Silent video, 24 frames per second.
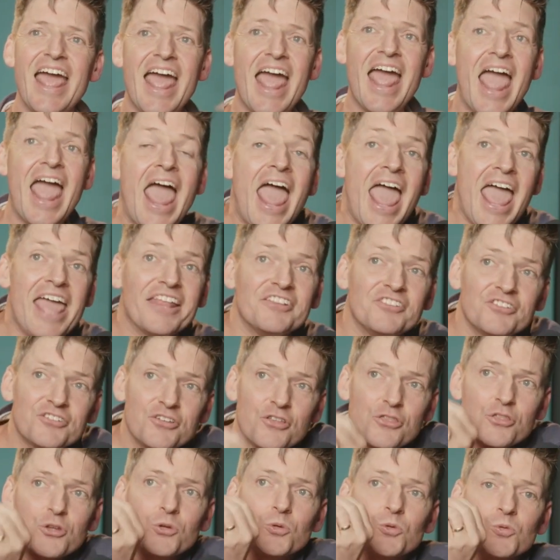And
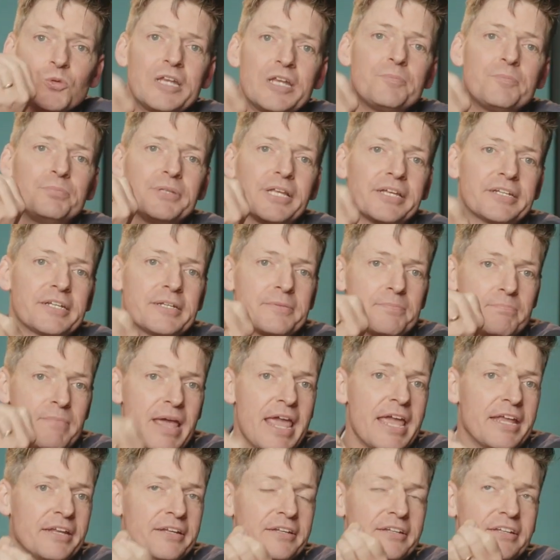the red-blooded
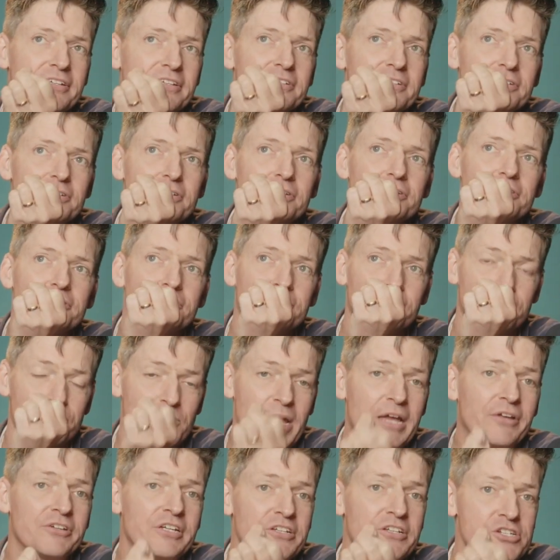men
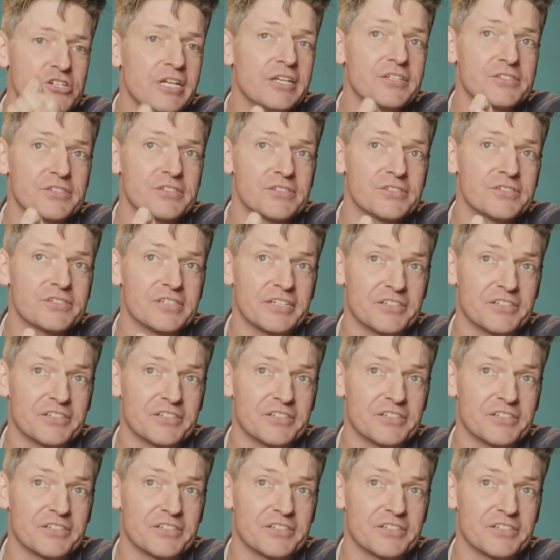surrounding Jesus.